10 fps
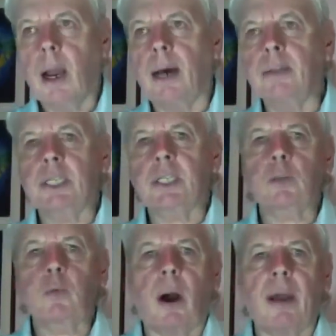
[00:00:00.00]
And this
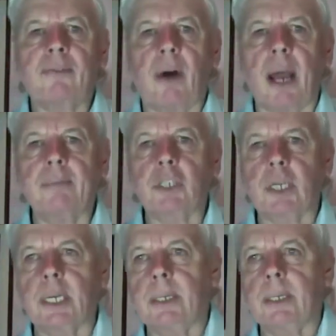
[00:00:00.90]
is why
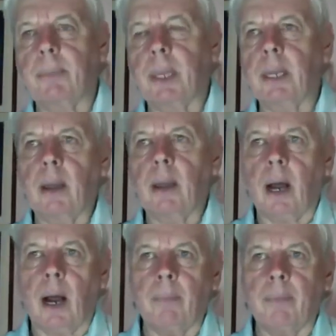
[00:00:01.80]
5G,
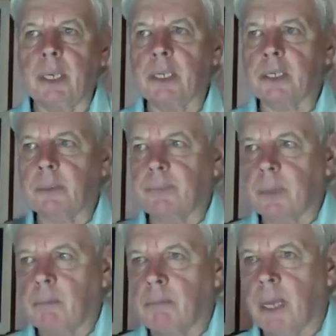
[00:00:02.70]
these
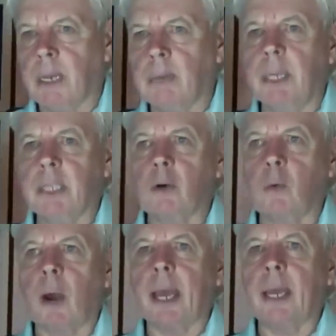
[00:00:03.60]
millimeter
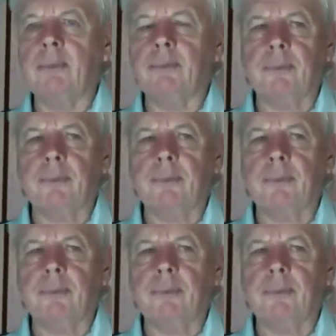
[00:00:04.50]
wave